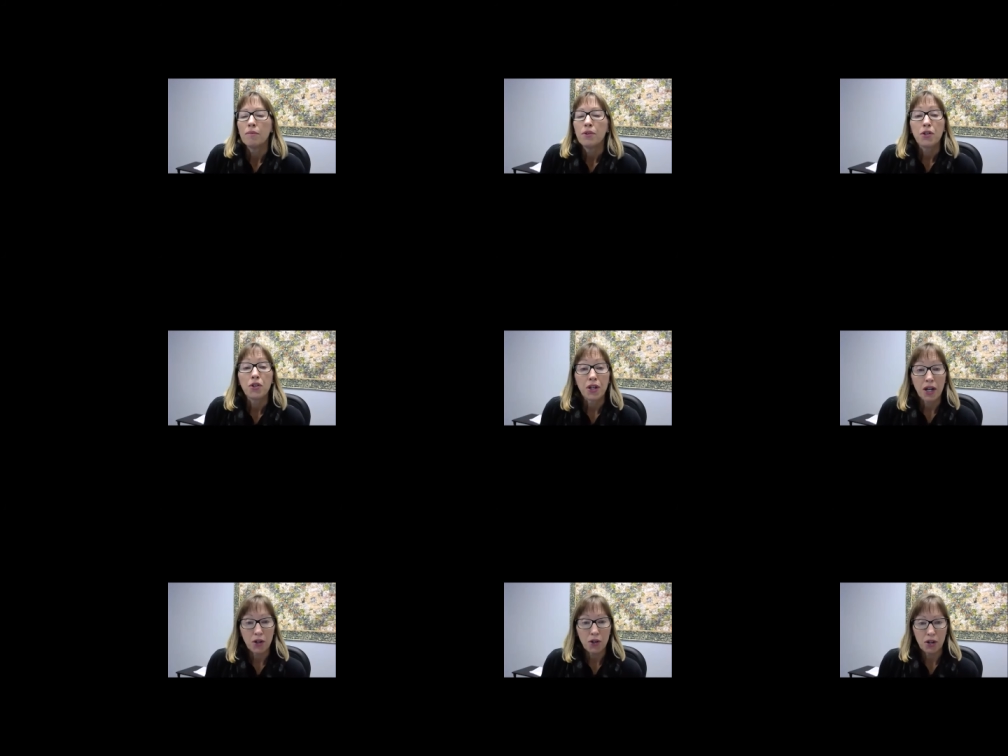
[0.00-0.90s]

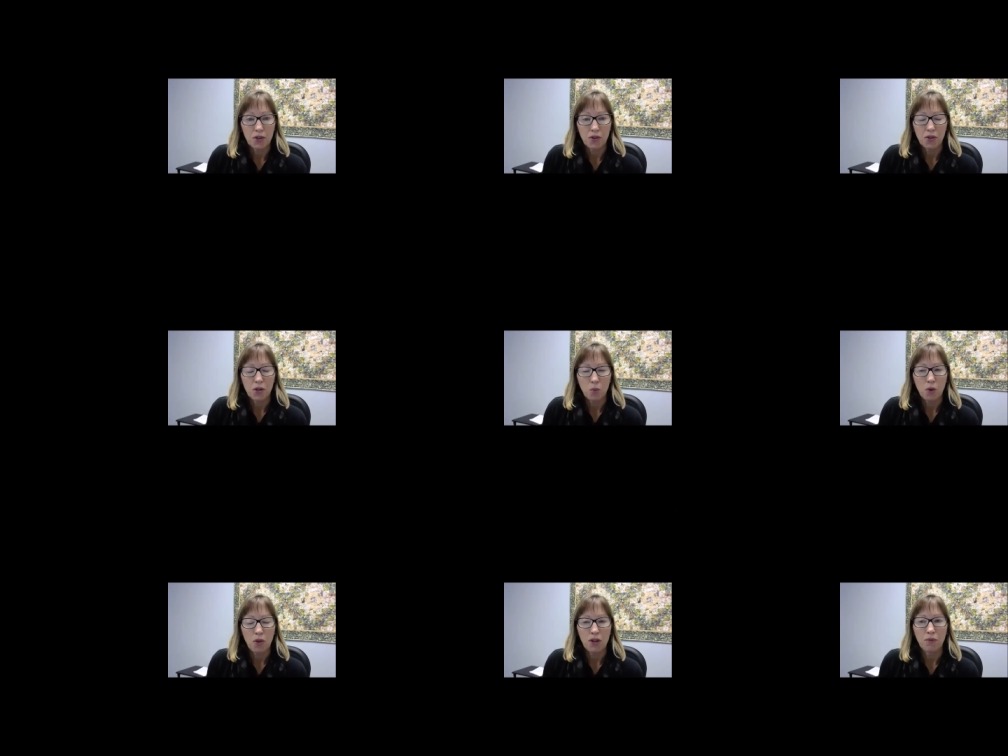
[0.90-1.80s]
distinctions
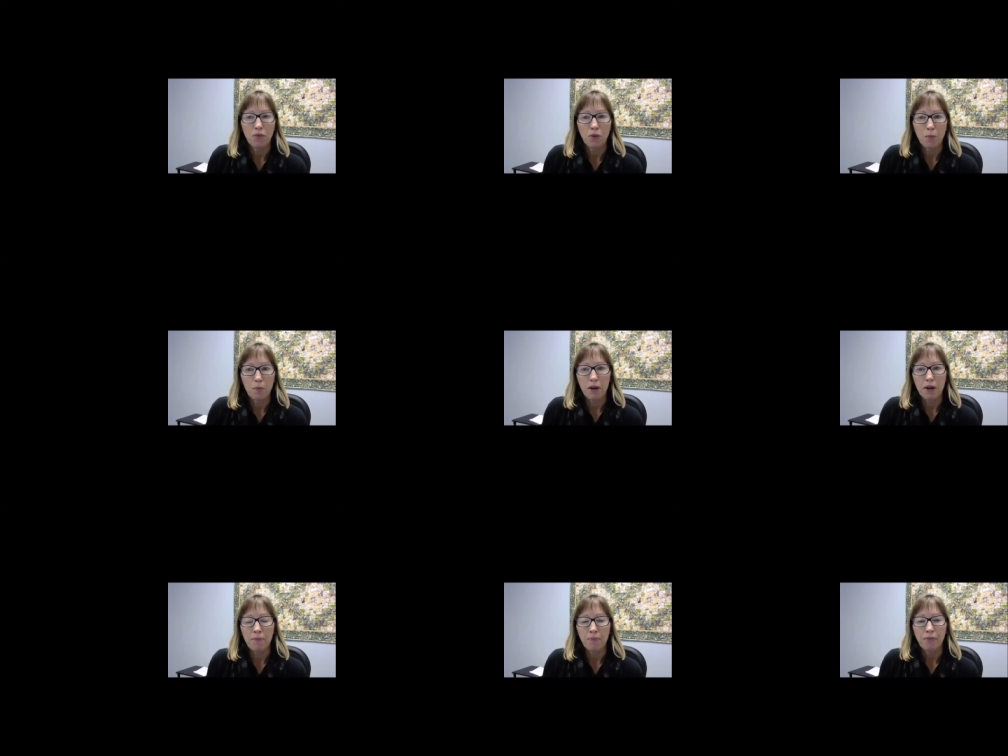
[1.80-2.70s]
within
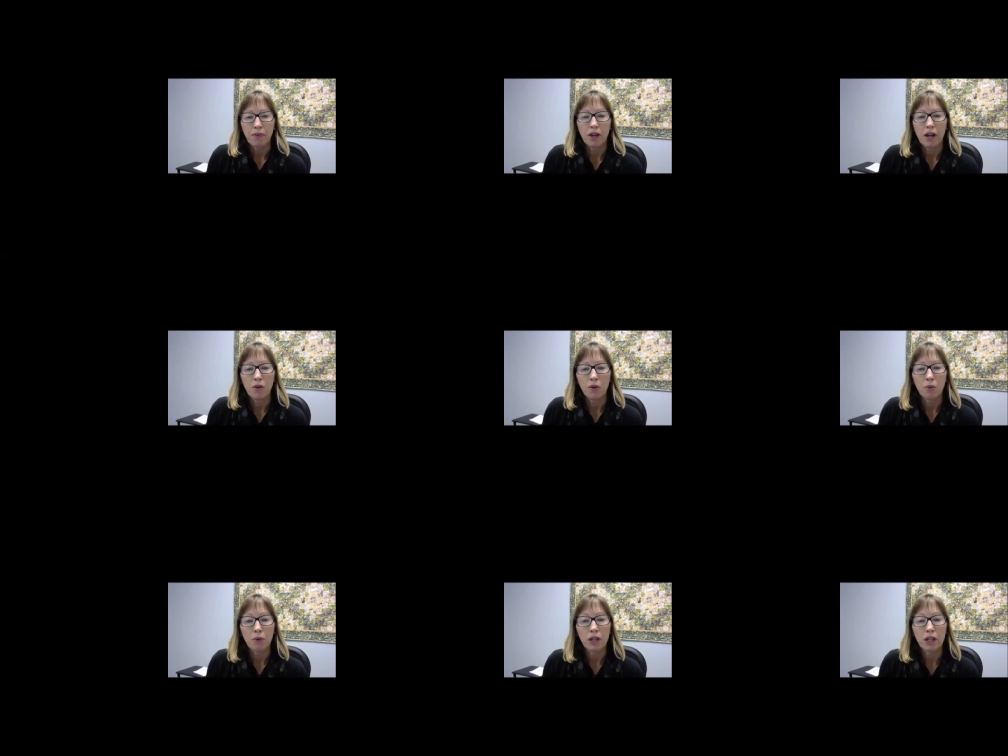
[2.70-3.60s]
FERPA and how it
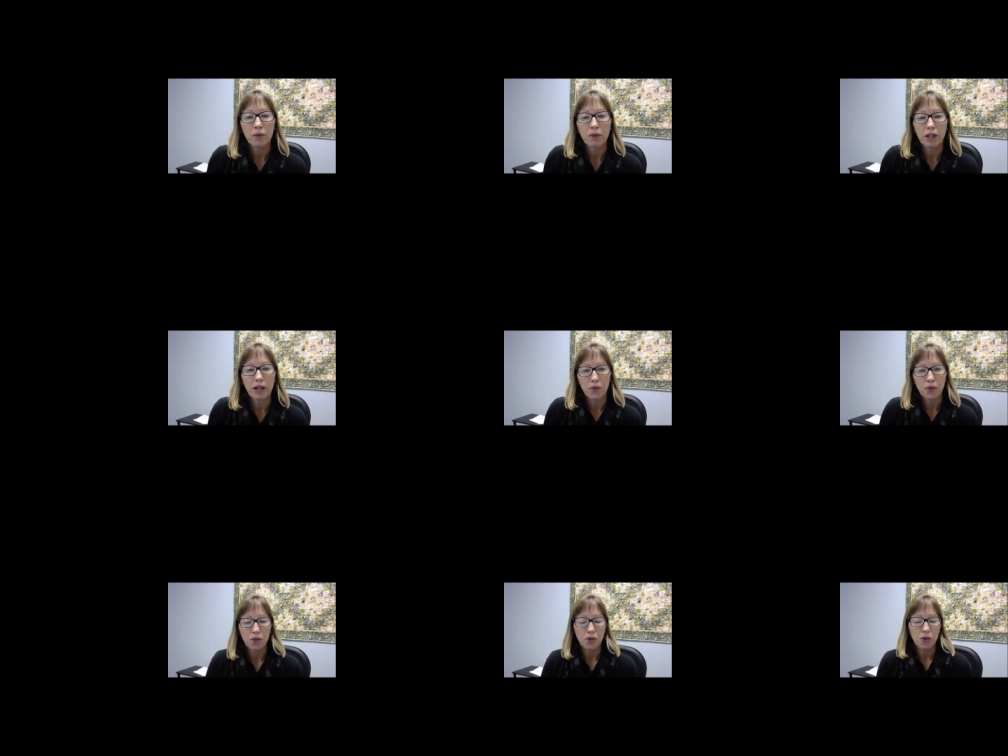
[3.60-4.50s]
really
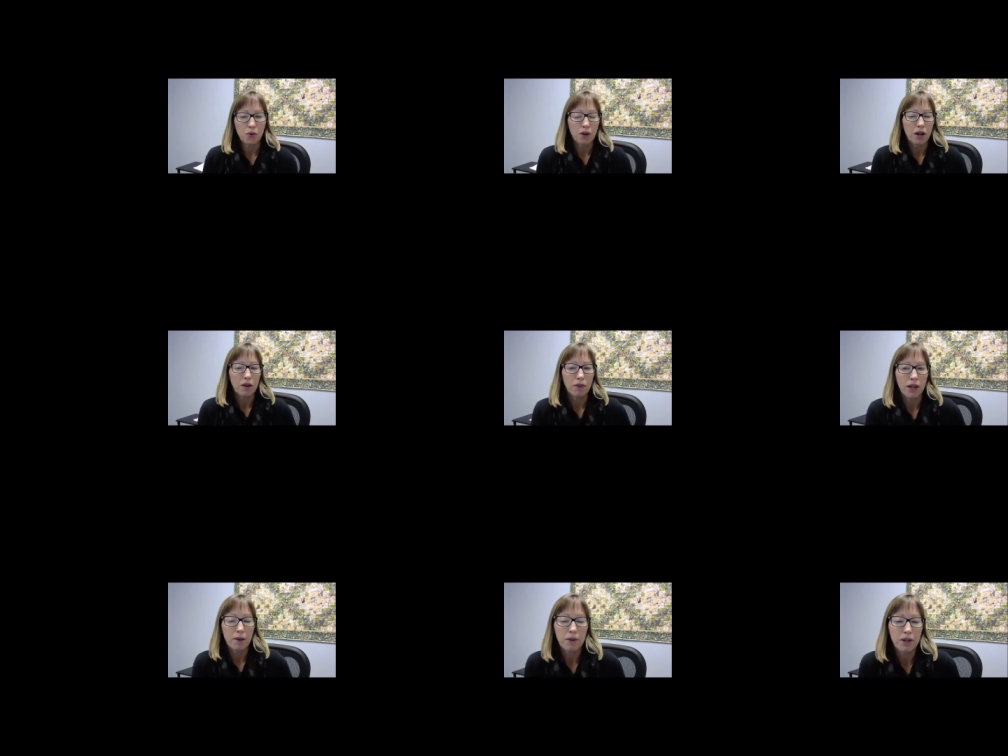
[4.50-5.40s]
relates to Alpha Lambda